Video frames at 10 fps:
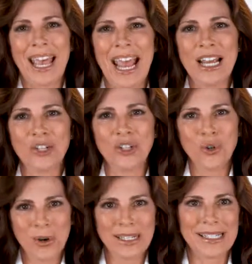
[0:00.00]
a
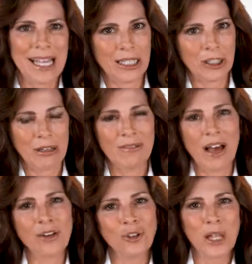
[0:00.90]
short seller of
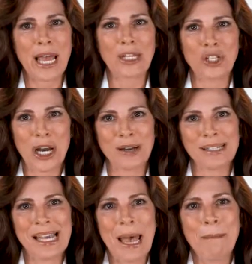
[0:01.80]
underlying
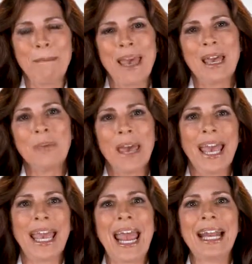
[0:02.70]
shares may
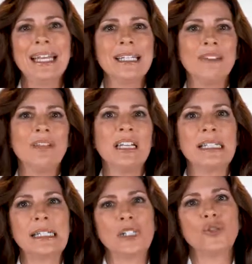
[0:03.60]
pay any
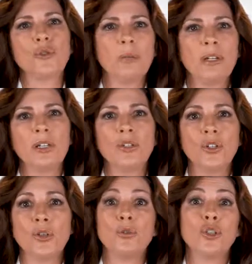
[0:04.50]
dividends distributed
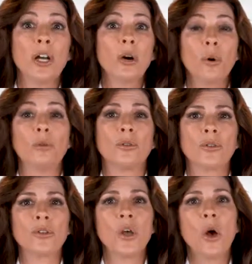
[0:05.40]
to
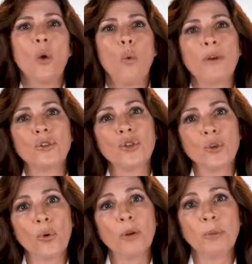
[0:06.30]
shareholders while the
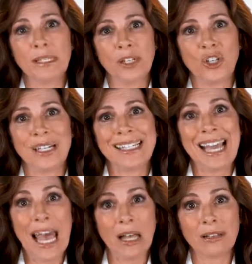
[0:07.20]
short position is
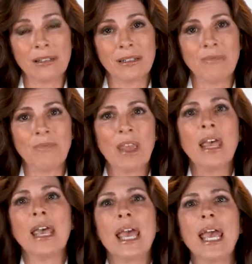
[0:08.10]
held.
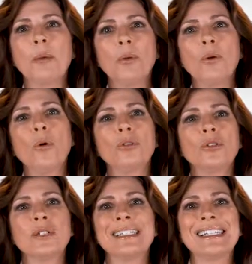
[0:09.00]
A put
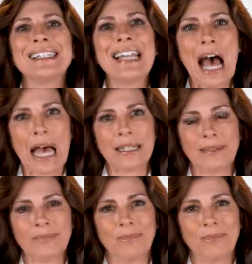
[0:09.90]
holder does not.